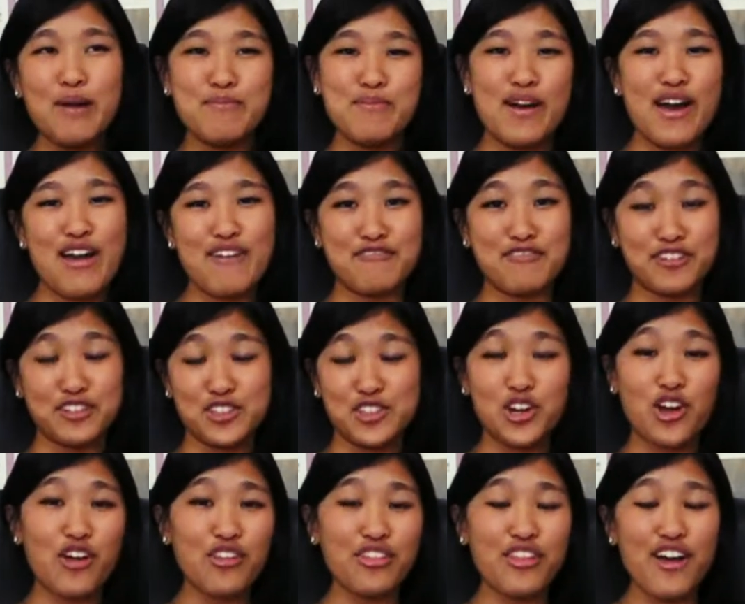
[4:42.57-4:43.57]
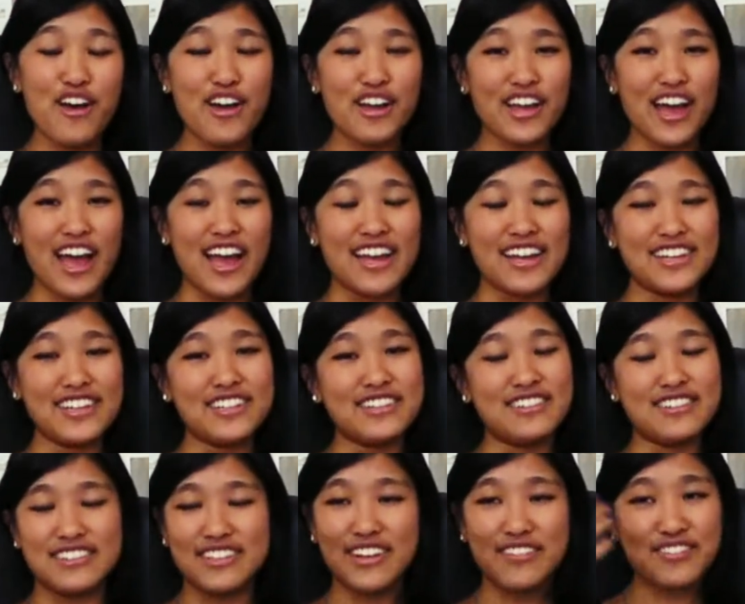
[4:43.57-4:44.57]
But for John Locke, I
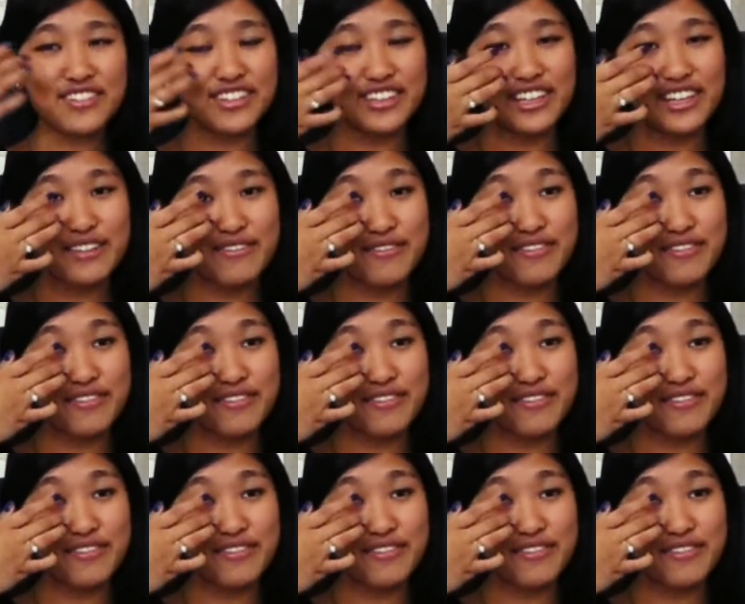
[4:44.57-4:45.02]
definitely